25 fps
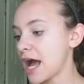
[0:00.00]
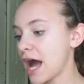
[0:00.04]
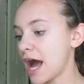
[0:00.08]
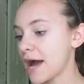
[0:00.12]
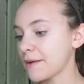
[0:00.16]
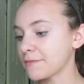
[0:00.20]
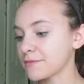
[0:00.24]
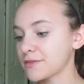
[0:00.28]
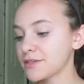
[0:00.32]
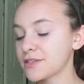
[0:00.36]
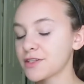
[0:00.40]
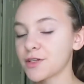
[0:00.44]

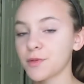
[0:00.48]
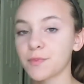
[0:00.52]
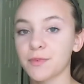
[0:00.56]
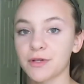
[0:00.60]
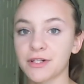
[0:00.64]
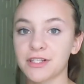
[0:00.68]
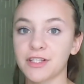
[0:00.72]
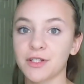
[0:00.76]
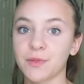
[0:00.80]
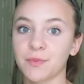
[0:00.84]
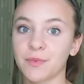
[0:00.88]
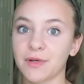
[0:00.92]
I'm super,
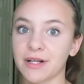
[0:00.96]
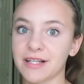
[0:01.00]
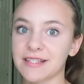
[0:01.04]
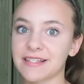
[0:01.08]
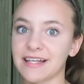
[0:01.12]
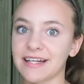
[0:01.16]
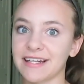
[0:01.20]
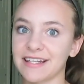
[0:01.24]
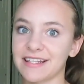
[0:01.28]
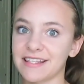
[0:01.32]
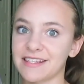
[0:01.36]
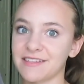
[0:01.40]
super
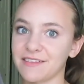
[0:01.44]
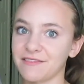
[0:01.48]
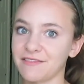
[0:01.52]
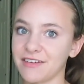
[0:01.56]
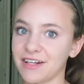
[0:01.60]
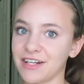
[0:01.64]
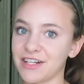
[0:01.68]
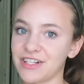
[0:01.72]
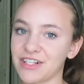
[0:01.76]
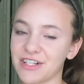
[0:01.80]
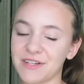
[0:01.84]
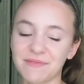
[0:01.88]
excited to
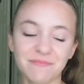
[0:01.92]
finish